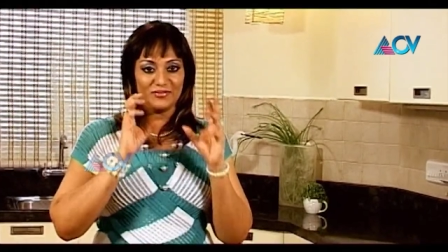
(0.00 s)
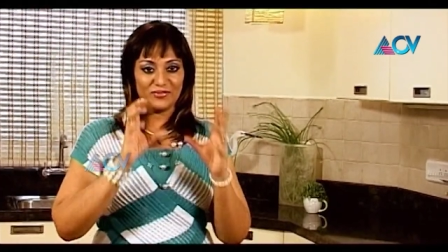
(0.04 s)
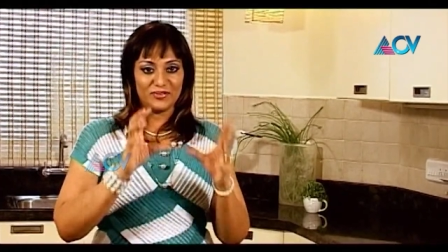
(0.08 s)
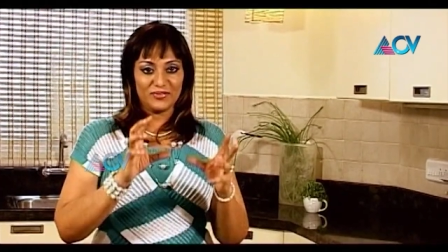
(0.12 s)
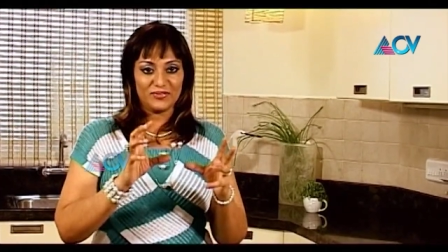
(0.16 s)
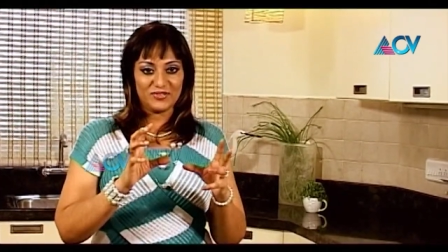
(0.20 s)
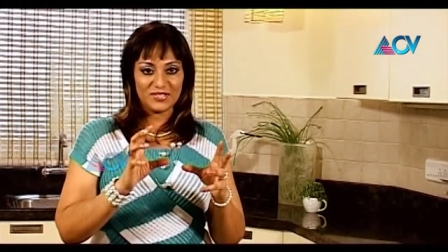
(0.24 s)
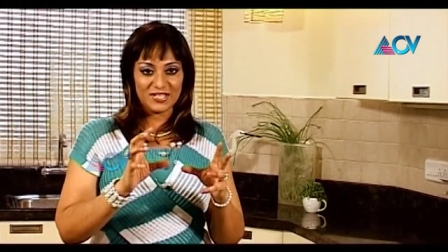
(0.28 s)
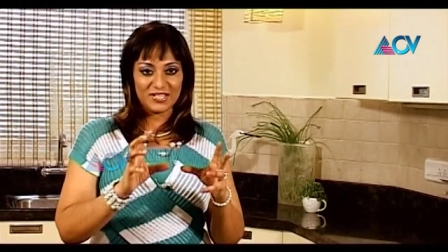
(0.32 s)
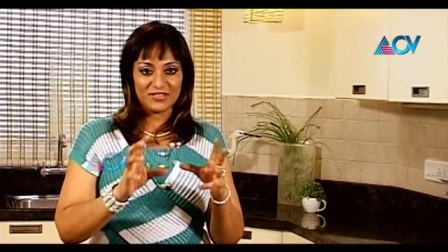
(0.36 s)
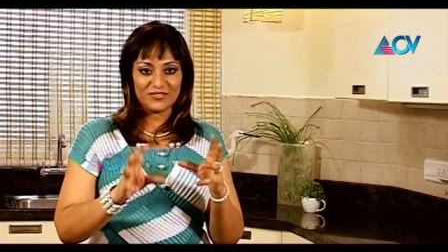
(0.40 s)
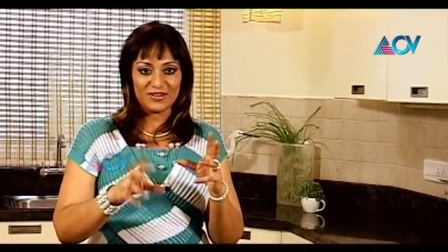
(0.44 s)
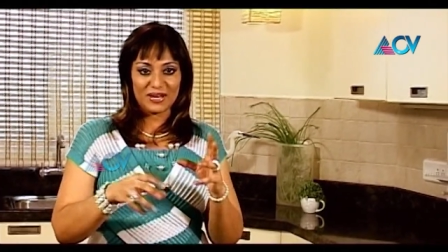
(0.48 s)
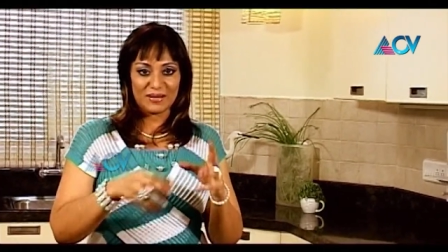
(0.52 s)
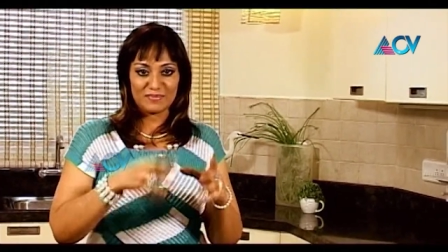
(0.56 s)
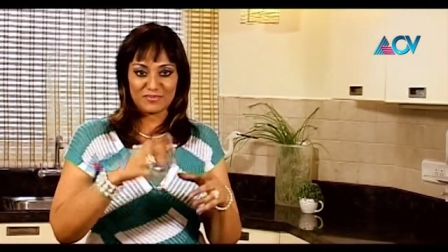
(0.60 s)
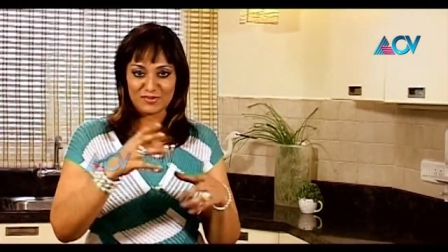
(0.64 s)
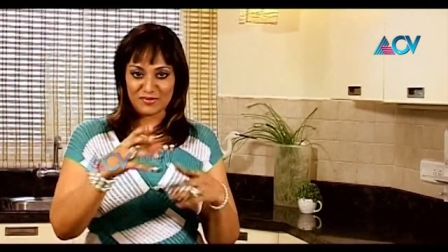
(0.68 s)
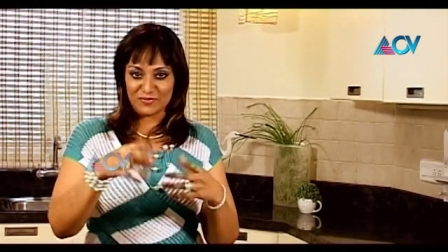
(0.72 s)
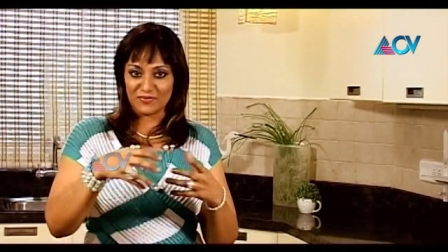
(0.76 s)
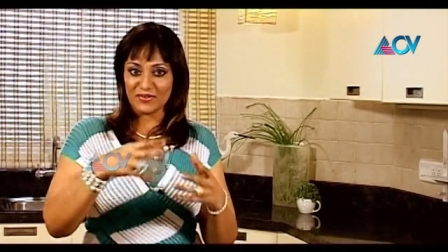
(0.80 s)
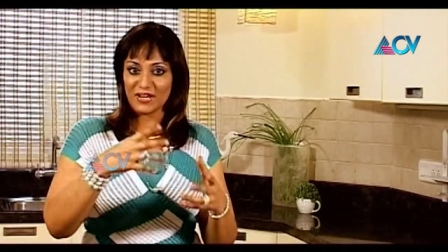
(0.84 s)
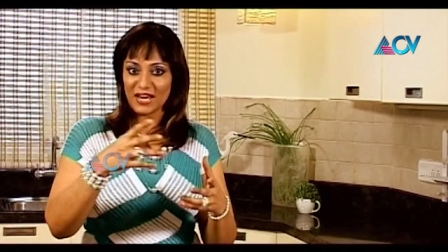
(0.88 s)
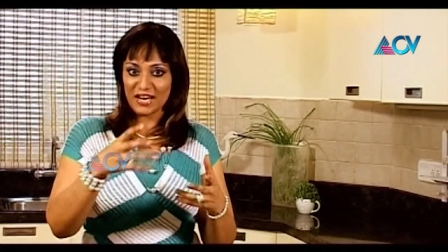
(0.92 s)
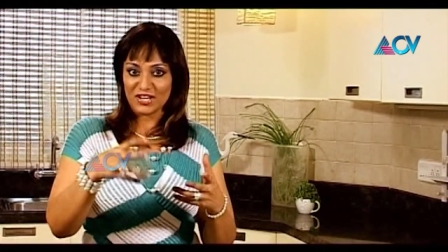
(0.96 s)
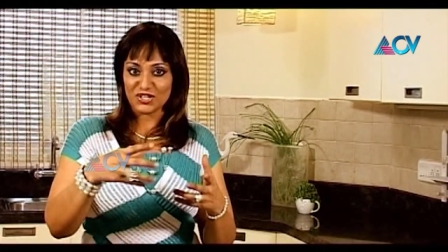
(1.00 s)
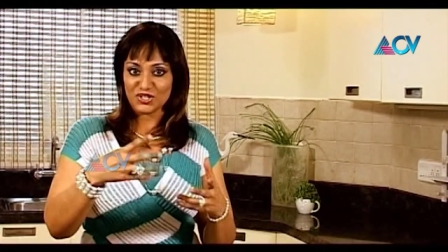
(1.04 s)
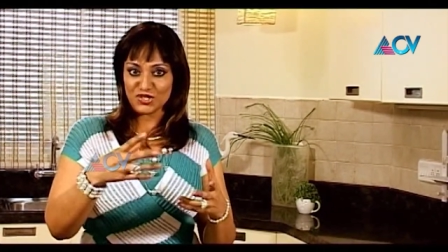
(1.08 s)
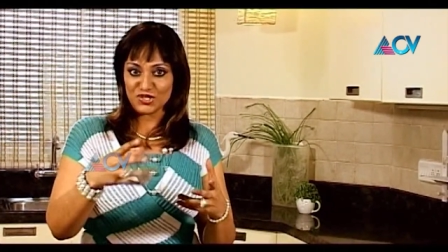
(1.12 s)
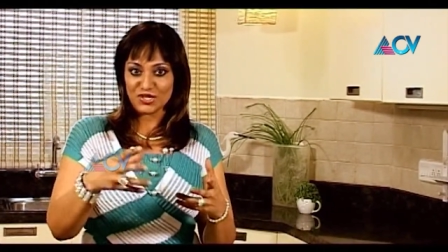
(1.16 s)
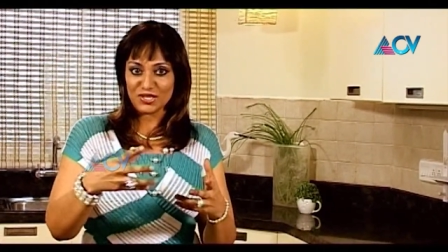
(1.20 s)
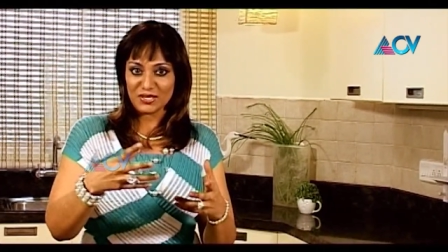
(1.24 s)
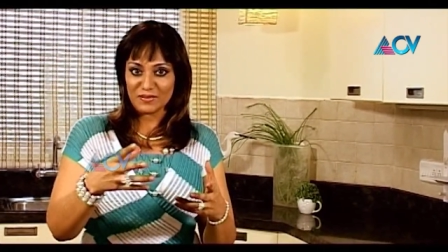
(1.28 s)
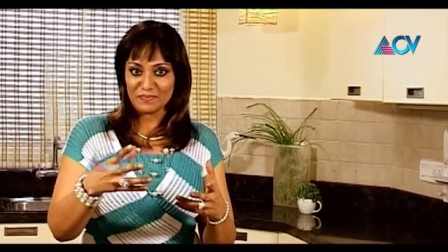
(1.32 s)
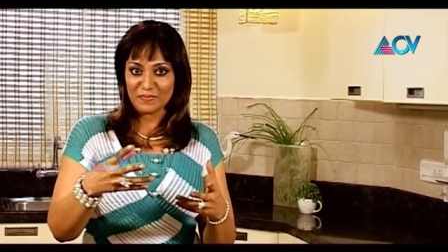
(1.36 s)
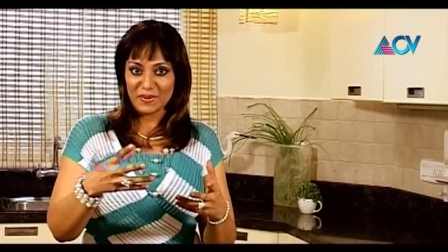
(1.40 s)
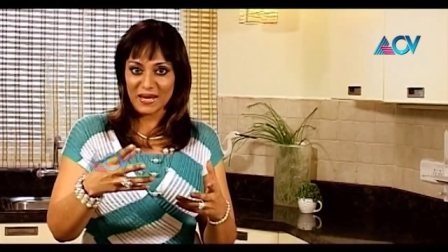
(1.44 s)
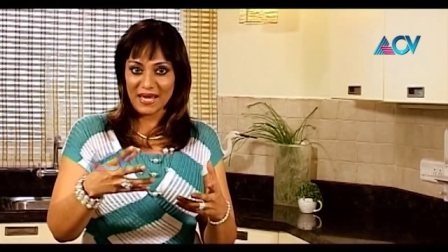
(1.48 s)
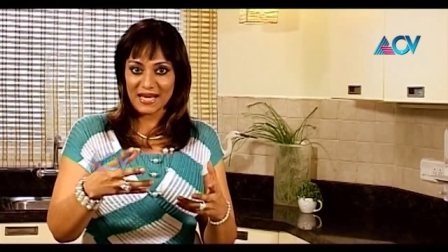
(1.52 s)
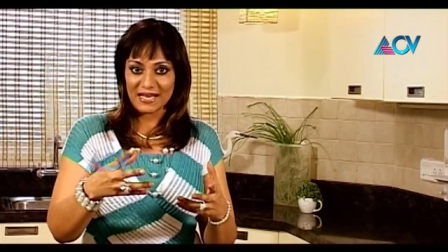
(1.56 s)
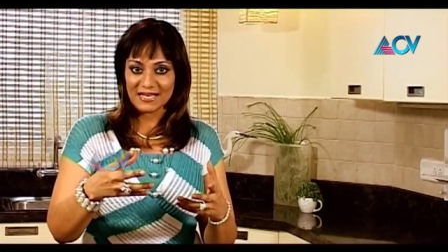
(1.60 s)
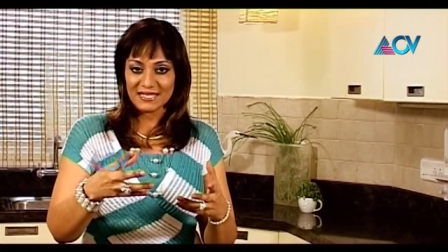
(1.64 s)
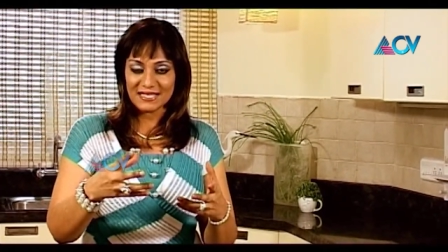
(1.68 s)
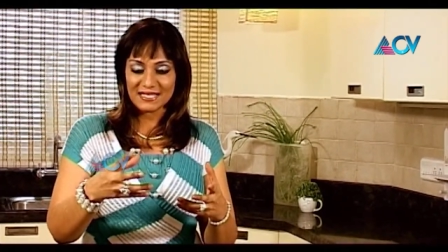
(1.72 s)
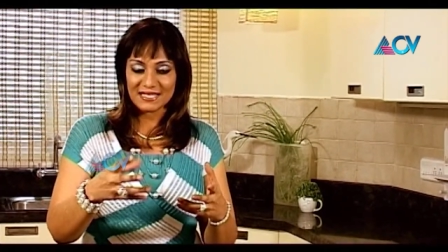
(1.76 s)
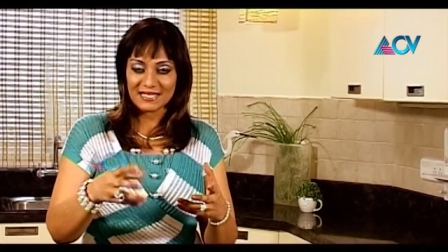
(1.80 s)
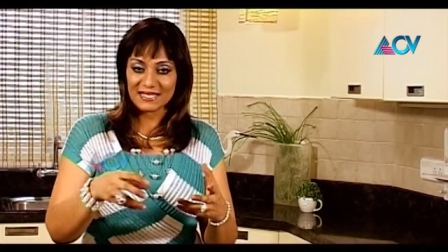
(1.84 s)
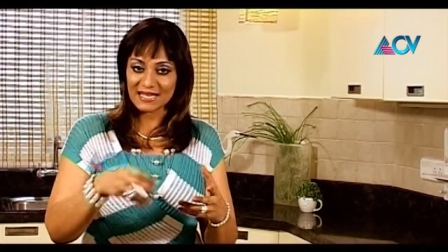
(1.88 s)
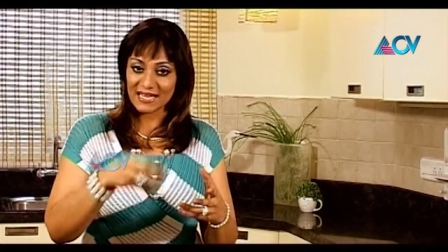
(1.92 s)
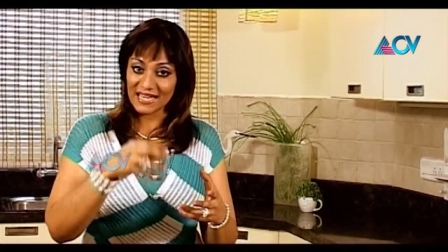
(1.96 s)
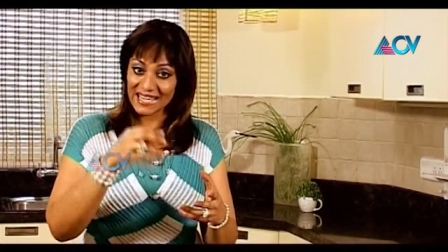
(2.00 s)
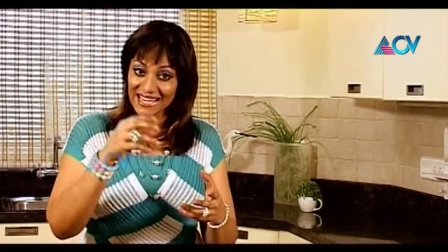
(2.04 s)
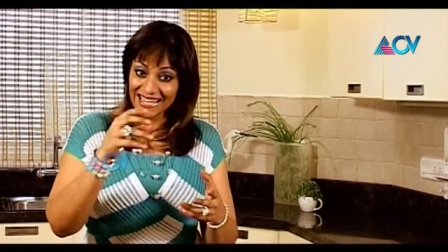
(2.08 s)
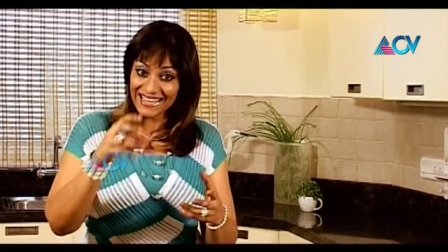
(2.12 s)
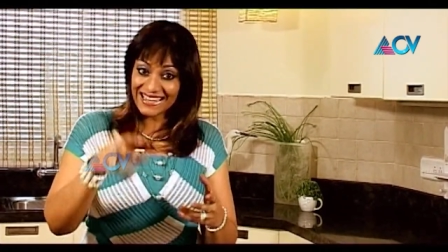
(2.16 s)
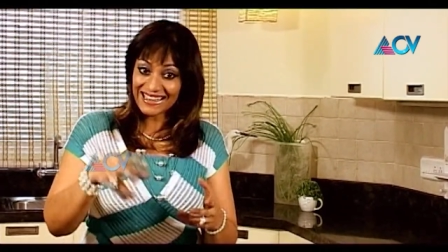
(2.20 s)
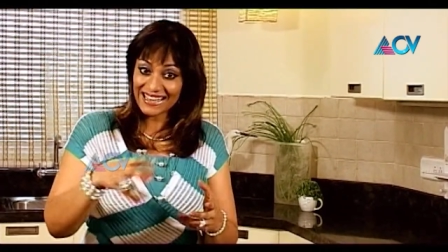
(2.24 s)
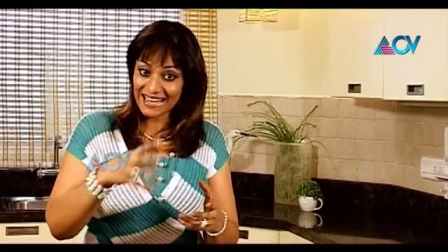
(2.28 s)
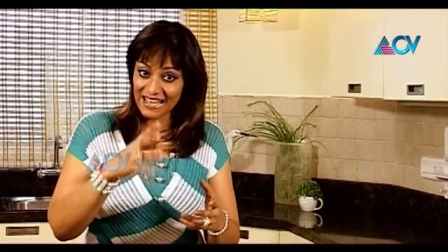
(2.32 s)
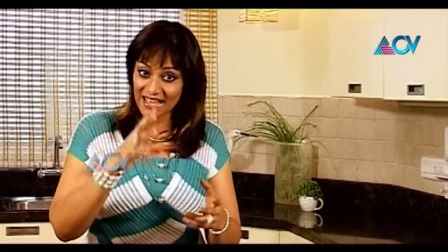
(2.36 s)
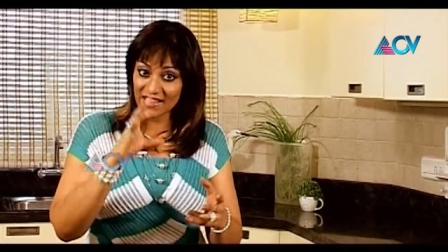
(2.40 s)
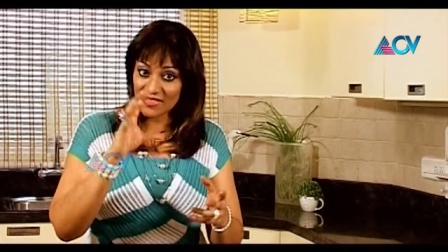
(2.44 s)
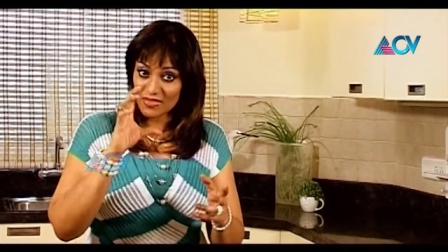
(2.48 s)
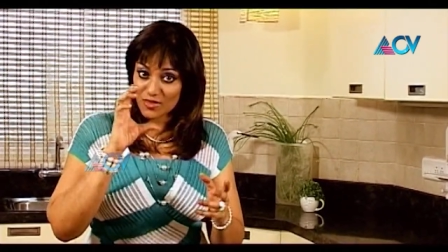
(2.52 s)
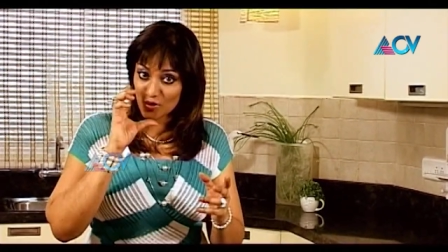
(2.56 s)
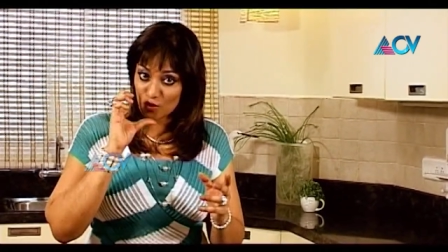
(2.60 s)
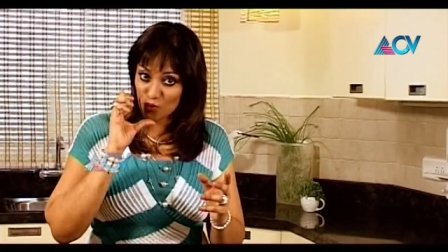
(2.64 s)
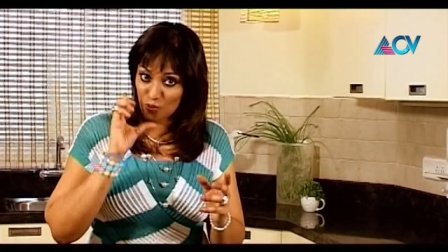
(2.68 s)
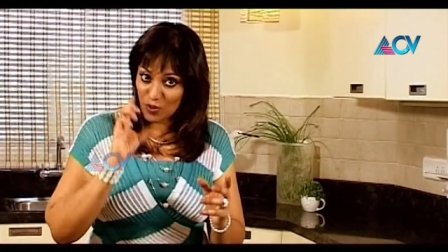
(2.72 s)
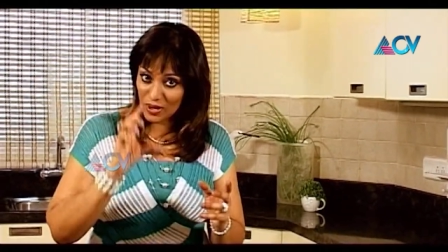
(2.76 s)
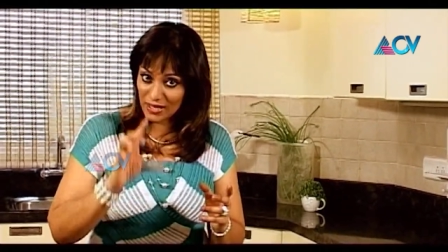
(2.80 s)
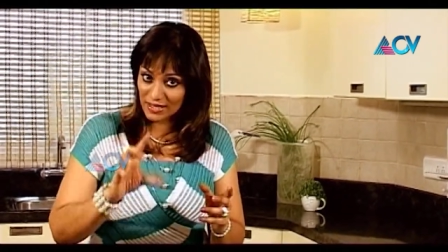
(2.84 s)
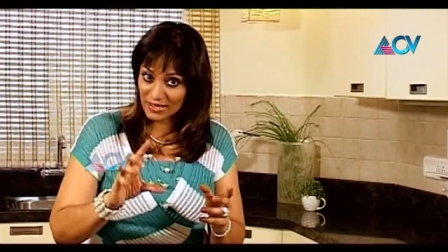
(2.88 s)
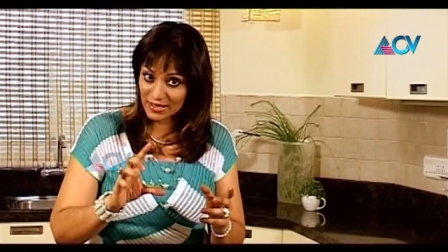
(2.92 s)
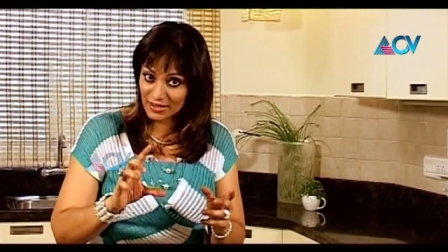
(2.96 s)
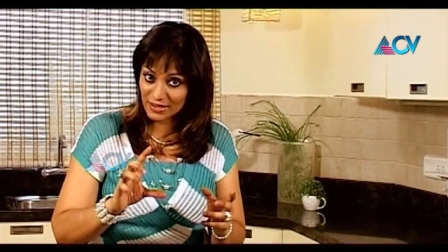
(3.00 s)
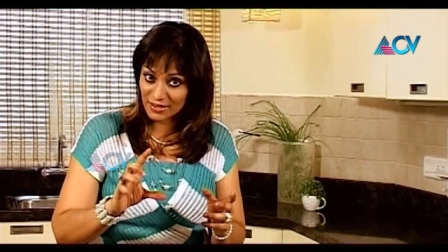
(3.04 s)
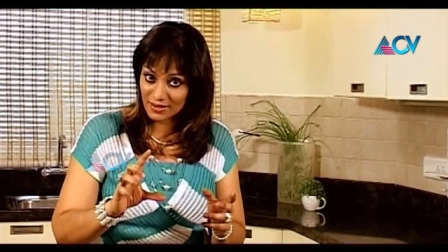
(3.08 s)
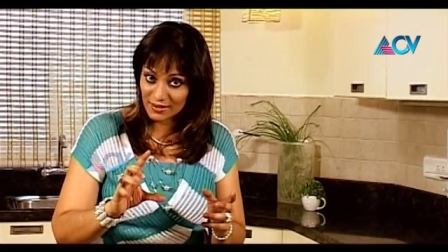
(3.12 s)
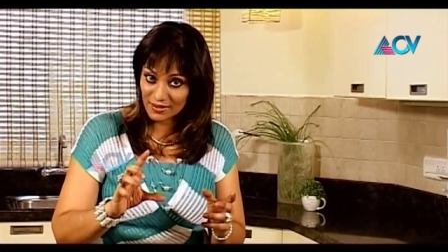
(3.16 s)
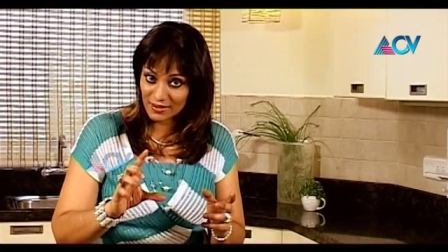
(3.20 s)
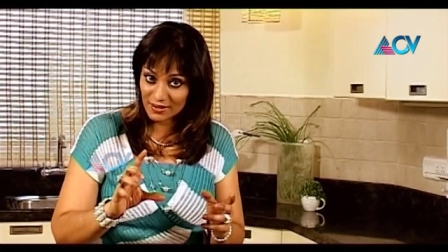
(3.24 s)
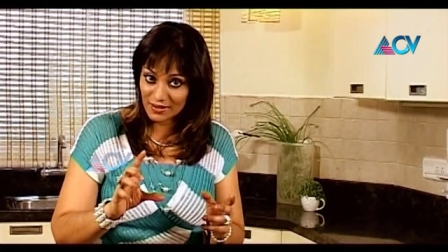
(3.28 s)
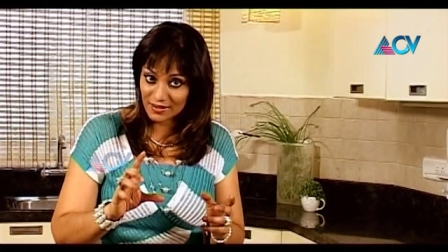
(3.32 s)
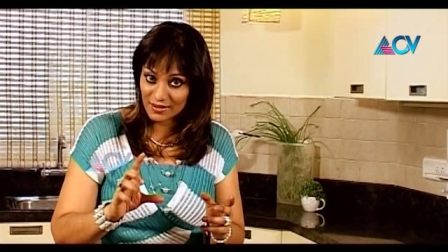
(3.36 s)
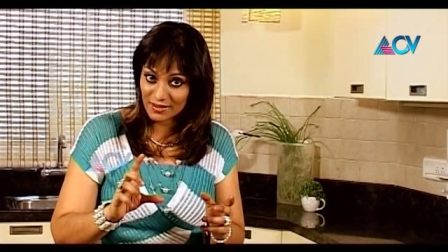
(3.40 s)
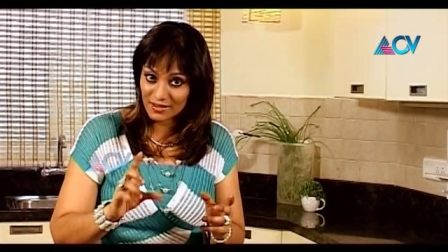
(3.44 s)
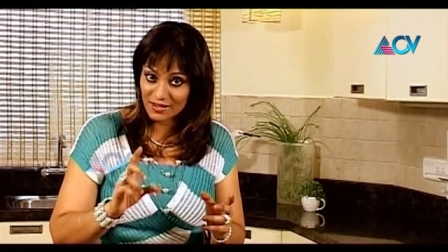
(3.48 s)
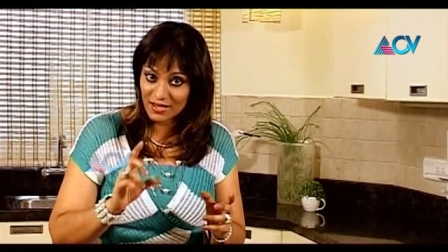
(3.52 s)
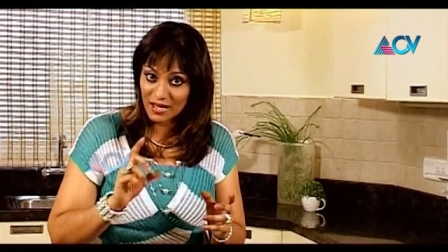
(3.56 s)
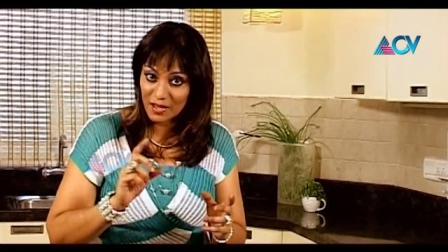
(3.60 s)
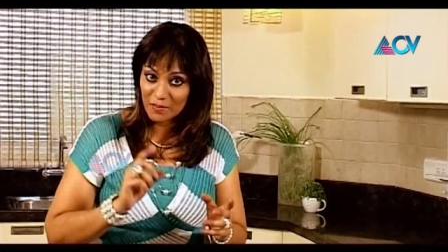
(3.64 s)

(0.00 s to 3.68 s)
50 grams of cashew nut paste in the 1 uh,